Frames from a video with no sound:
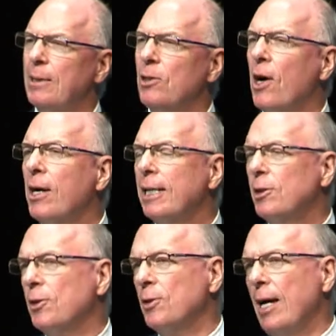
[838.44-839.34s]
targets
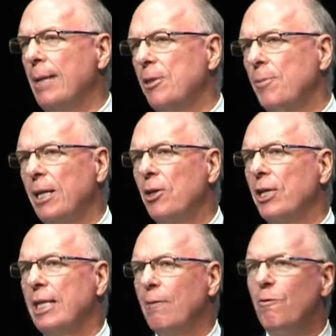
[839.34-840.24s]
are established by
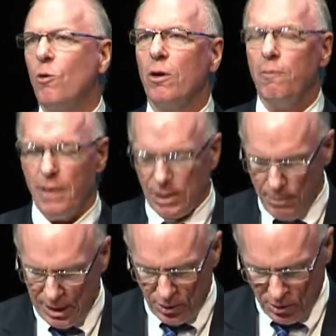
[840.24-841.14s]
looking at 4
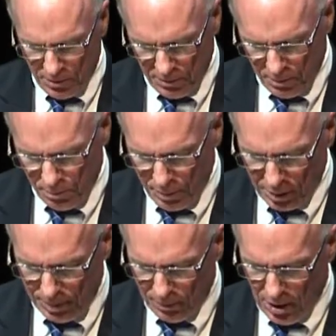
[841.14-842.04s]
fundamental
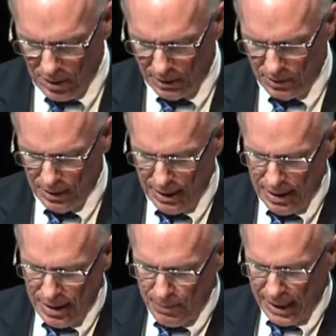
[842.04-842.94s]
building blocks.
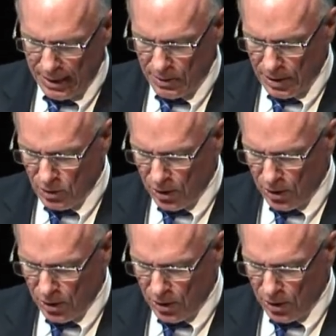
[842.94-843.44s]
Make existing